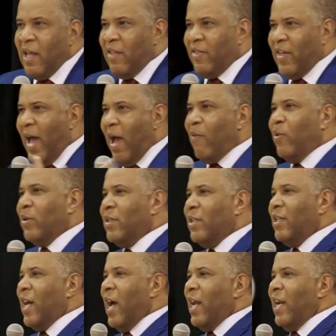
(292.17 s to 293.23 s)
That was
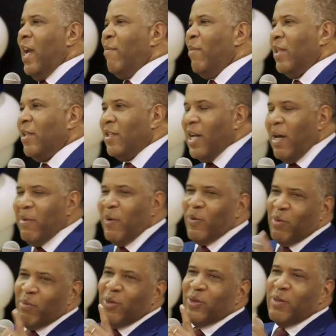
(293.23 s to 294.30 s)
a dynamic that taught me one
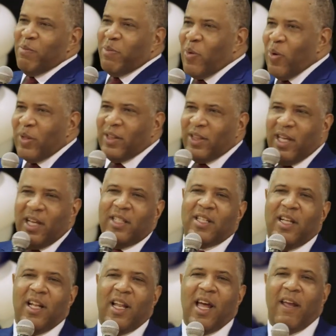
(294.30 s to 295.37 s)
of the most important things
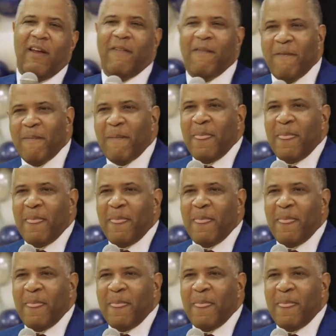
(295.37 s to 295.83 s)
in life